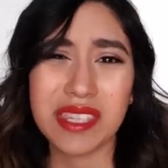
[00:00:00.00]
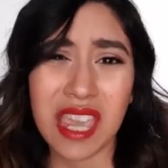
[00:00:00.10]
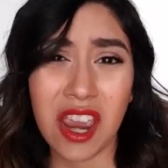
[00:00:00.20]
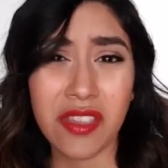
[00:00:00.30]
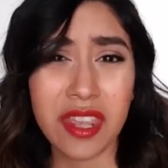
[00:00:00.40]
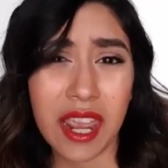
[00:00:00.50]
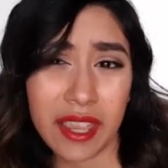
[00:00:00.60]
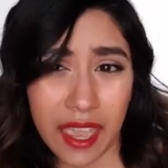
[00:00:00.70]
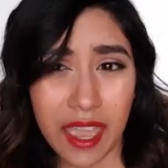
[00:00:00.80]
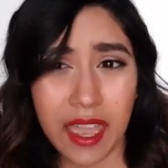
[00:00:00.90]
care that I
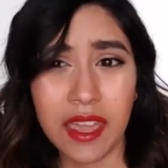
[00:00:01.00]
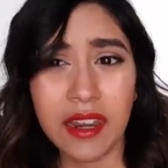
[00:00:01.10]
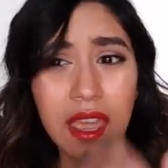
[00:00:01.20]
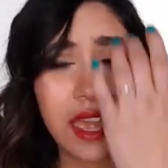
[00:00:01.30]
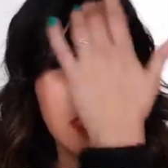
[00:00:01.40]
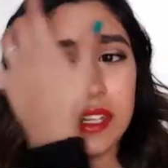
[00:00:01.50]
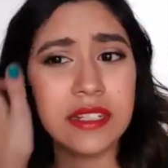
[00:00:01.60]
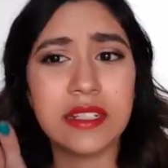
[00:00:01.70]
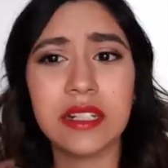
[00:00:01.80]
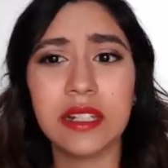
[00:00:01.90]
can. And